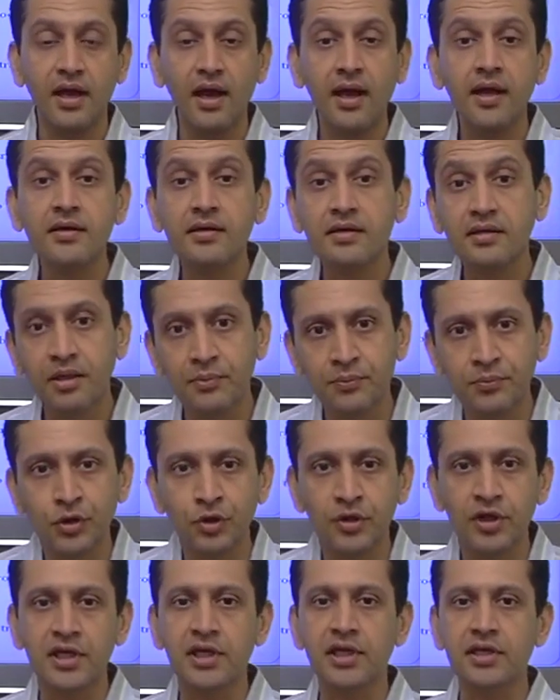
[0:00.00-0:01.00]
and
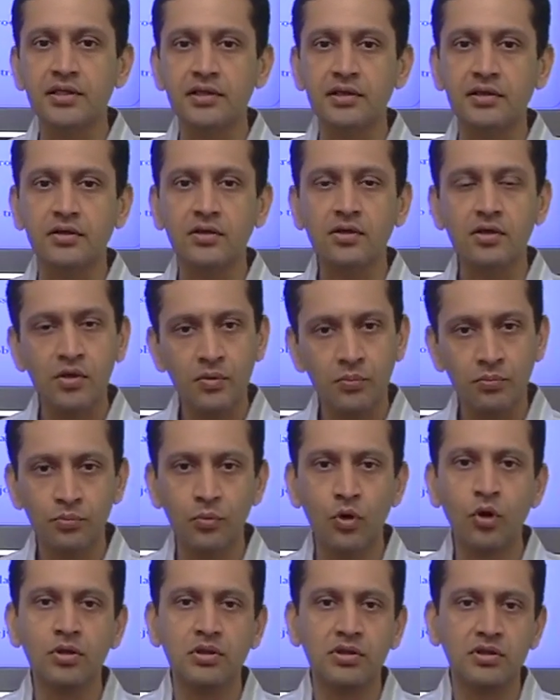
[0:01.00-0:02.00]
communicated.
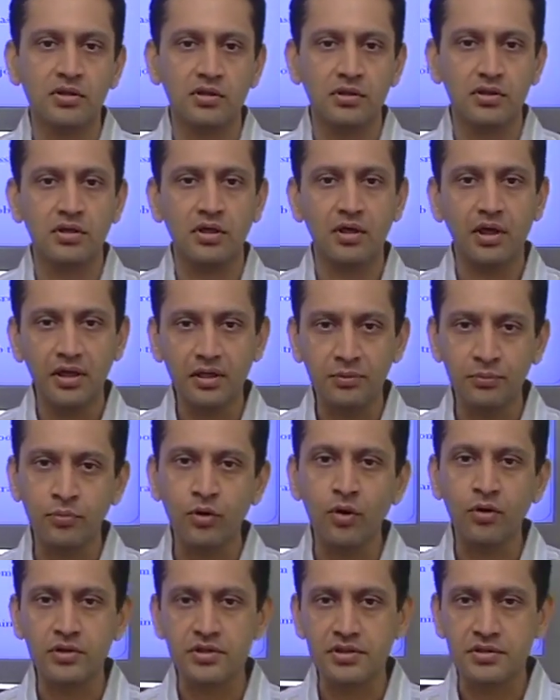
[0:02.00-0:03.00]
Both are
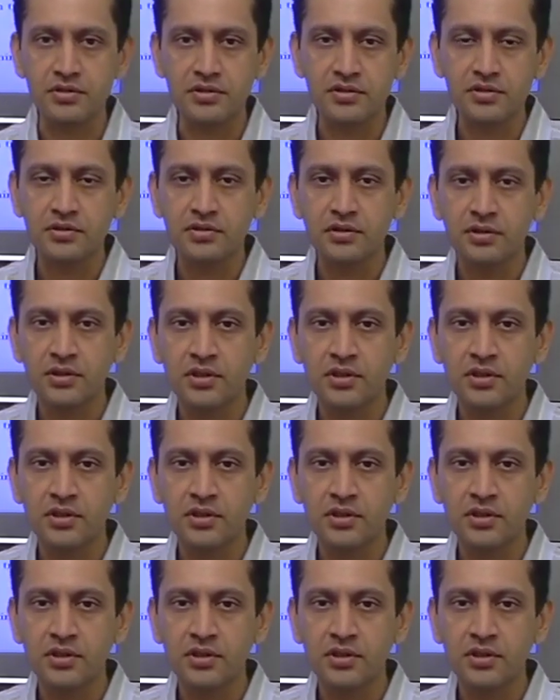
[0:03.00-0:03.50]
important.